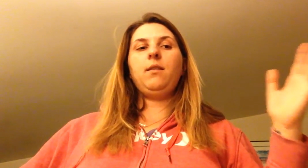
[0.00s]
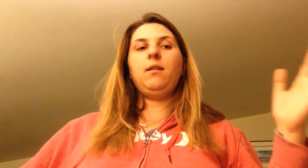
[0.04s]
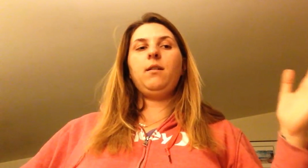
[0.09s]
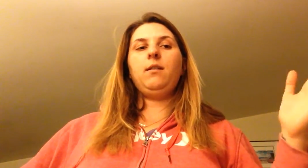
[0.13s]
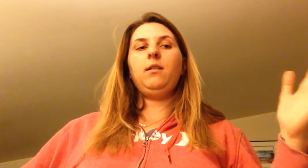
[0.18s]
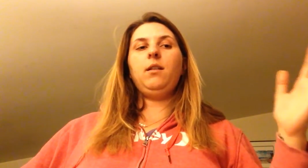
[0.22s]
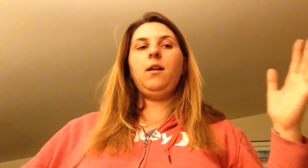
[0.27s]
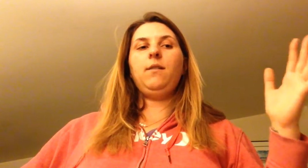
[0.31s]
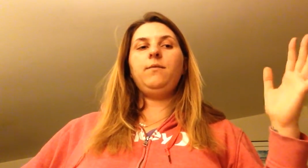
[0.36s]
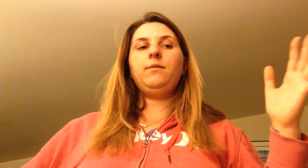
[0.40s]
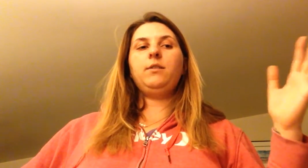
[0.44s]
the
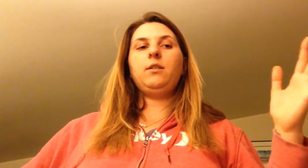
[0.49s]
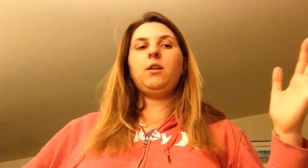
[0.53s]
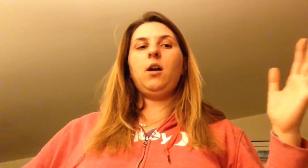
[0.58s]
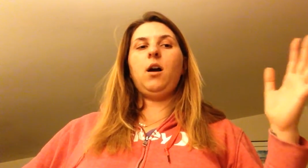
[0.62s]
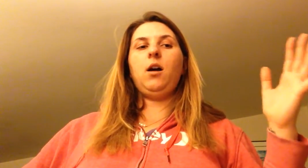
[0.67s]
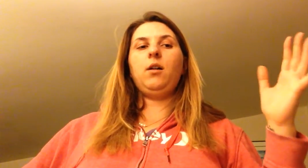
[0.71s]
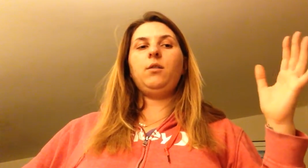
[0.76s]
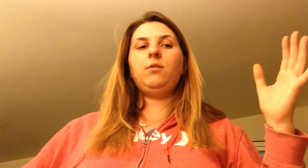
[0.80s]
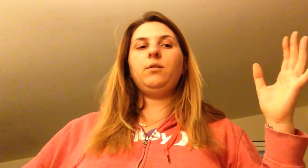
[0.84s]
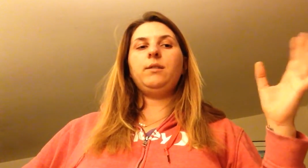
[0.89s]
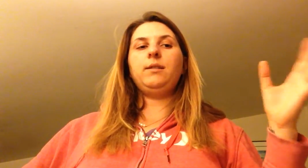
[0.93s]
gloves,
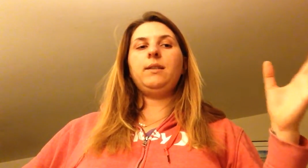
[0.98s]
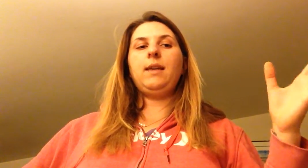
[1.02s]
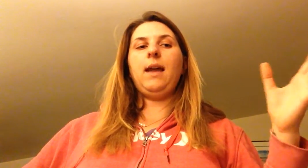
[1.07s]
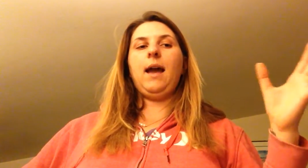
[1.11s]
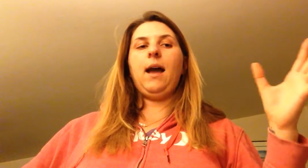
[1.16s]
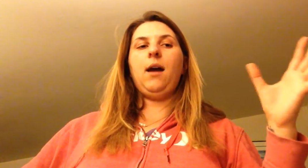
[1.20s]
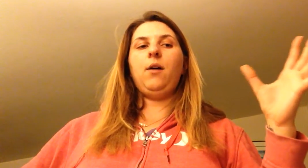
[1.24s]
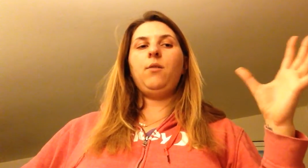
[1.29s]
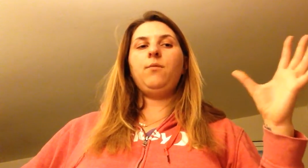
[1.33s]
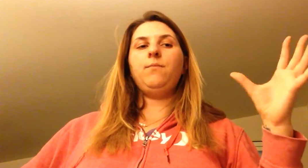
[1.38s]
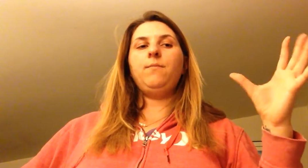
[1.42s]
goggles,
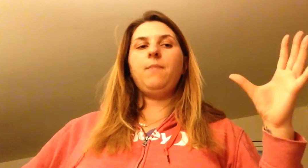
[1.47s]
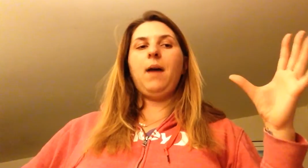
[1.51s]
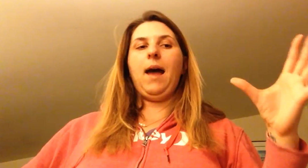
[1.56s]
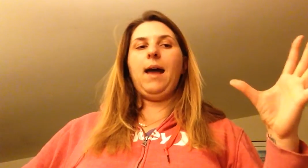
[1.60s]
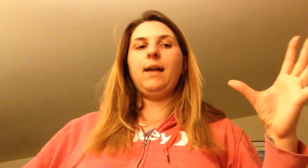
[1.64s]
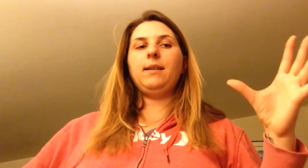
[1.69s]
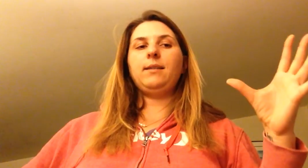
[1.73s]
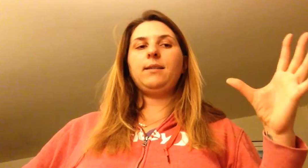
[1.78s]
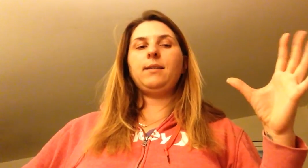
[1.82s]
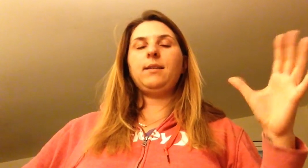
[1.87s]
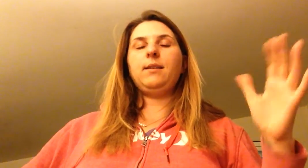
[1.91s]
gown,
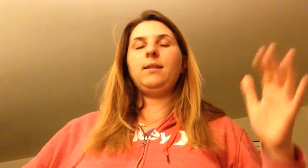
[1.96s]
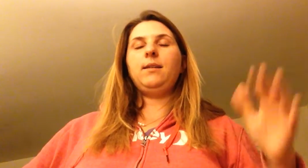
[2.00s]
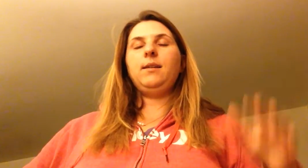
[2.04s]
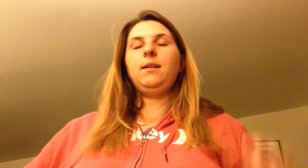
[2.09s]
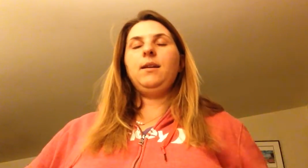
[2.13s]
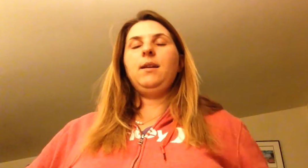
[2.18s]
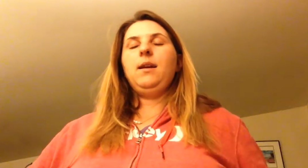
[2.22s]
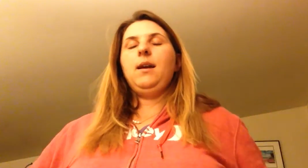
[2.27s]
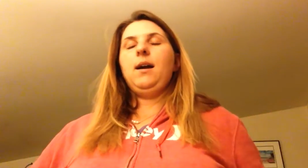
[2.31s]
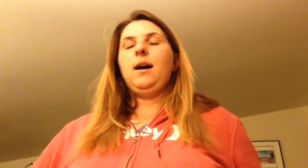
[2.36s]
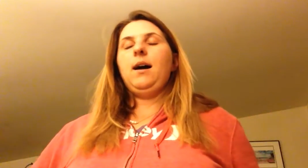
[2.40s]
mask.
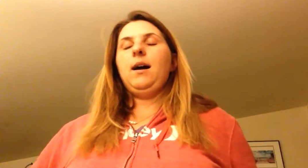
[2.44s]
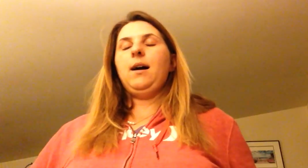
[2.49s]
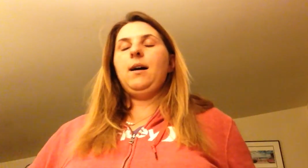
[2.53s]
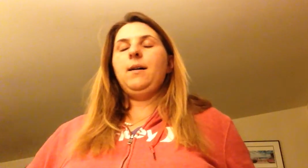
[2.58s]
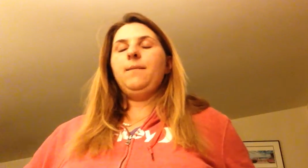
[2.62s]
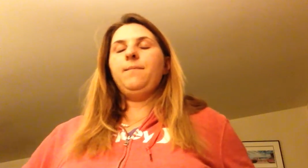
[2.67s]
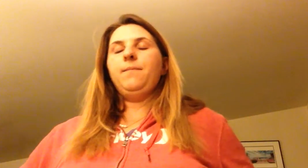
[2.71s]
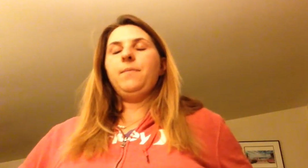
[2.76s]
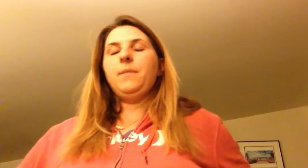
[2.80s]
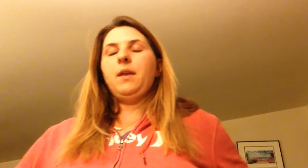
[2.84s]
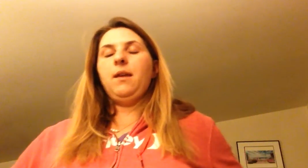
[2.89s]

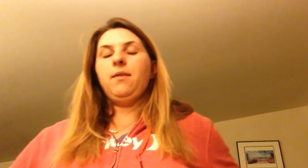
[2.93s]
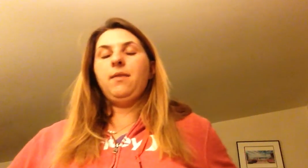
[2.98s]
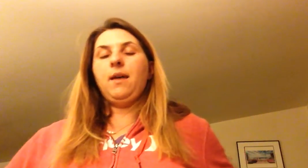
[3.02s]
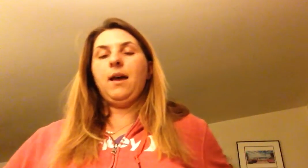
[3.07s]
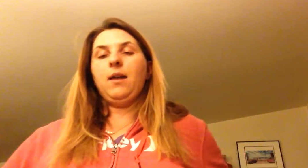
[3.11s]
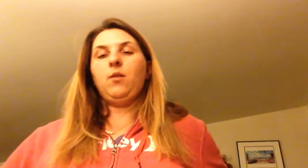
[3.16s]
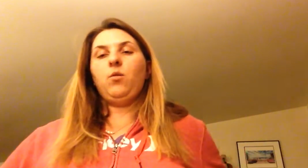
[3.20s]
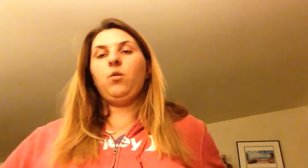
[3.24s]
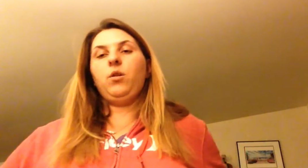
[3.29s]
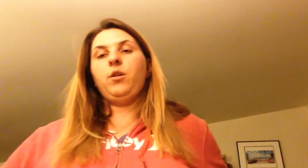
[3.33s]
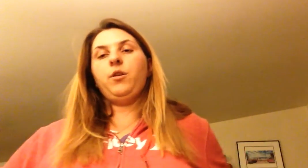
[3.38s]
And
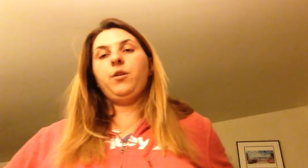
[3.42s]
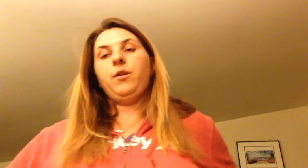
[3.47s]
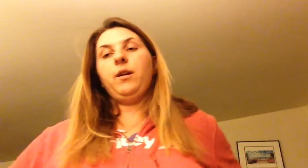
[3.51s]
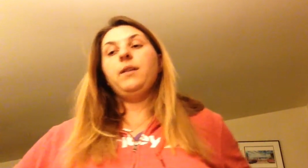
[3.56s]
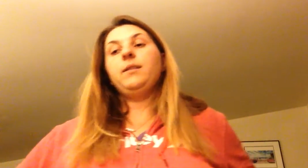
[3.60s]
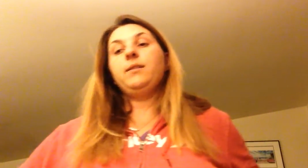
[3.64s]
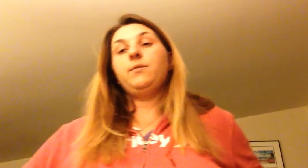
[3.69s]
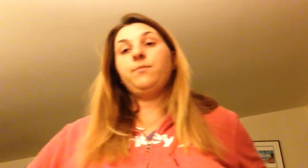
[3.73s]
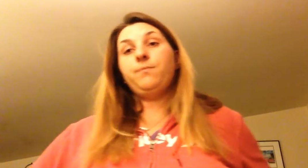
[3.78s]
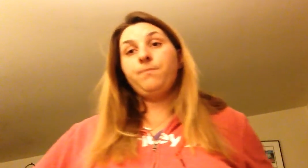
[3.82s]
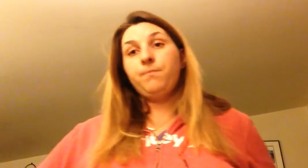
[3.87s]
that order
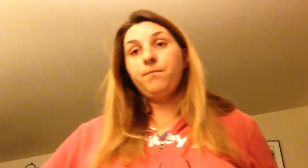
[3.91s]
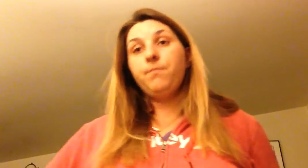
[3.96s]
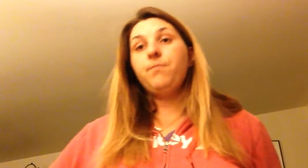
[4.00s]
is